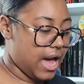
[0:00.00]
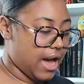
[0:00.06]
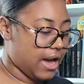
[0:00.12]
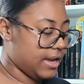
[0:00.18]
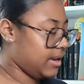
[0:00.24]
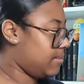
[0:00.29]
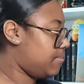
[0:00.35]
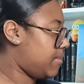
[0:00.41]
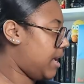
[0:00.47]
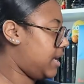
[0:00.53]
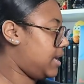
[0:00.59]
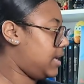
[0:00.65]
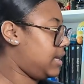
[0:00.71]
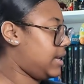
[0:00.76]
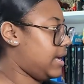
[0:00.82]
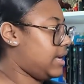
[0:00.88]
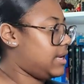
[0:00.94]
I am
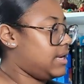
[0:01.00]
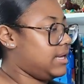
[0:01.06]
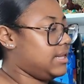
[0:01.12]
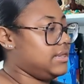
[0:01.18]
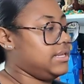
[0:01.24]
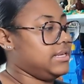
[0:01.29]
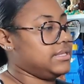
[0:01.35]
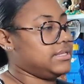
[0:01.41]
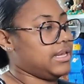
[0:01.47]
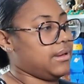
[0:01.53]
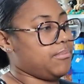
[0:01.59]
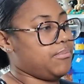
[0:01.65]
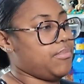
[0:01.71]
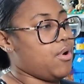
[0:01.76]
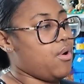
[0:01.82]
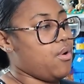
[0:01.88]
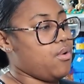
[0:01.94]
making like these
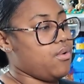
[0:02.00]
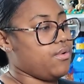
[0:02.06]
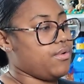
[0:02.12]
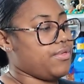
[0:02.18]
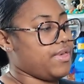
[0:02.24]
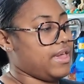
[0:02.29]
like pole